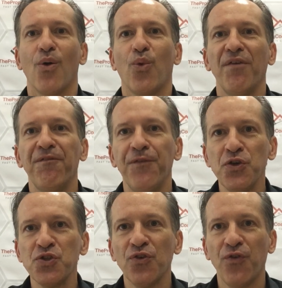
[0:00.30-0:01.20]
Well,
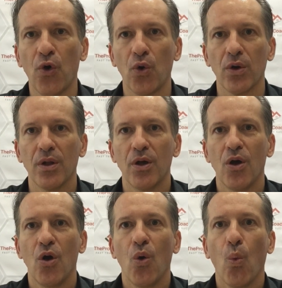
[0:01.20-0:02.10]
first of all,
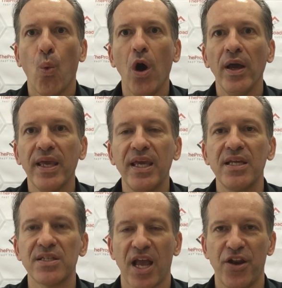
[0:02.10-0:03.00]
what
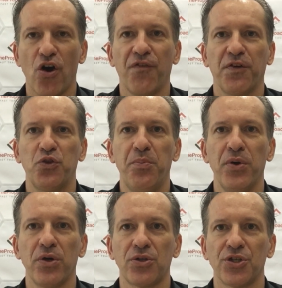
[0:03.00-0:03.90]
is an offer to
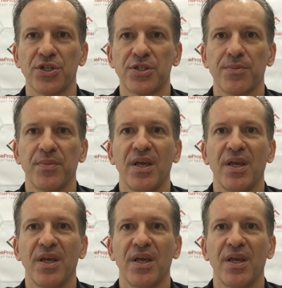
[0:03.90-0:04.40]
purchase?